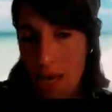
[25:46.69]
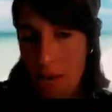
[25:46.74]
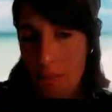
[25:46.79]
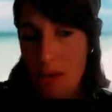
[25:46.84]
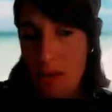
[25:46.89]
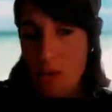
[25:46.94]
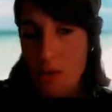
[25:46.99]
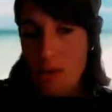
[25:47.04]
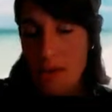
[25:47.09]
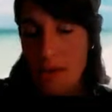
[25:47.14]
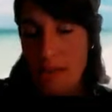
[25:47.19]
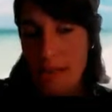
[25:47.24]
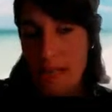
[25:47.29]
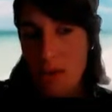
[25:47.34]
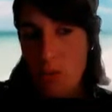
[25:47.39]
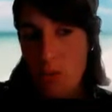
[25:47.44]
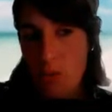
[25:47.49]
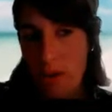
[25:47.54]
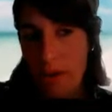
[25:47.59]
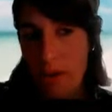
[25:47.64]
because this
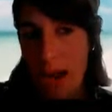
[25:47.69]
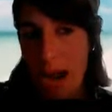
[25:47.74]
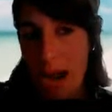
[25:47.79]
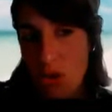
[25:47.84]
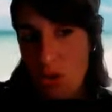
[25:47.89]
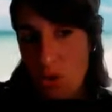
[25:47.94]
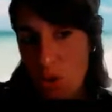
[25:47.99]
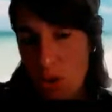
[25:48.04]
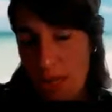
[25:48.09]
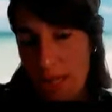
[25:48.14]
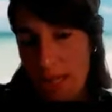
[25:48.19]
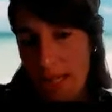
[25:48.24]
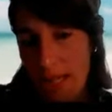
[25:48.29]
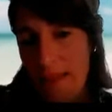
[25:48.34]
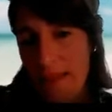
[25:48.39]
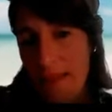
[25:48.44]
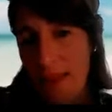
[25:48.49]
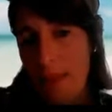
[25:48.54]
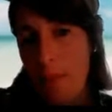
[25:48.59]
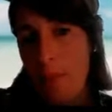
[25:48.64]
is where actually
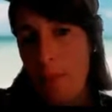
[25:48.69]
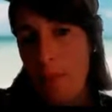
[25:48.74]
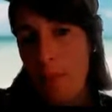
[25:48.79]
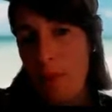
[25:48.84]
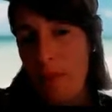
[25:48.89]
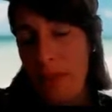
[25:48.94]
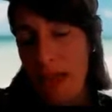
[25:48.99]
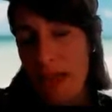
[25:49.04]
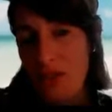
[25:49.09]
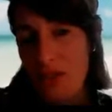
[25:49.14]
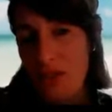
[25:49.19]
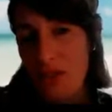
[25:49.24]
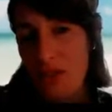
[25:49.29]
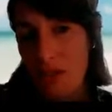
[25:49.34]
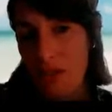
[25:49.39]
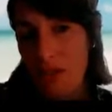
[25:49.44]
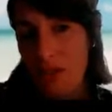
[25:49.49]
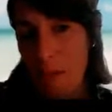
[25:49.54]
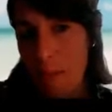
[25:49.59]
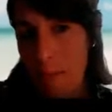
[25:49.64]
the production
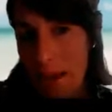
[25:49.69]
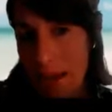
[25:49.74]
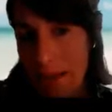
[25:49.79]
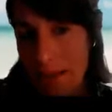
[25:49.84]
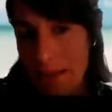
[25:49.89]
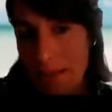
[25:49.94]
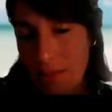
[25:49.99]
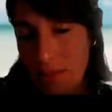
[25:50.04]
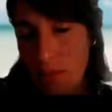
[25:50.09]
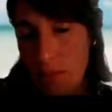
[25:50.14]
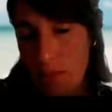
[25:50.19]
of the valley,